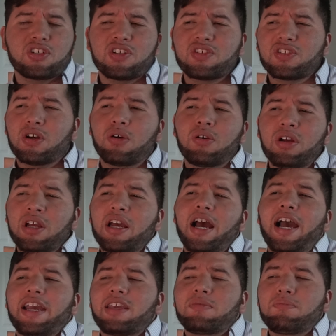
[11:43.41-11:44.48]
just so
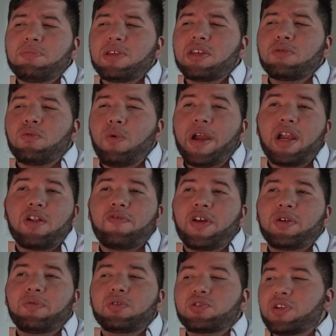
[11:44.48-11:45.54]
I can be aware if
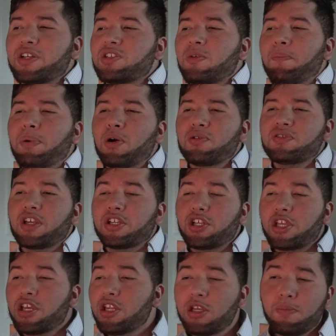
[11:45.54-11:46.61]
anyone tries to post like
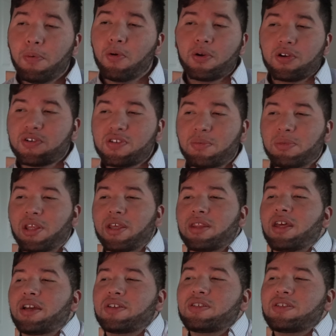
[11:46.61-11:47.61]
kitty porn or something like that,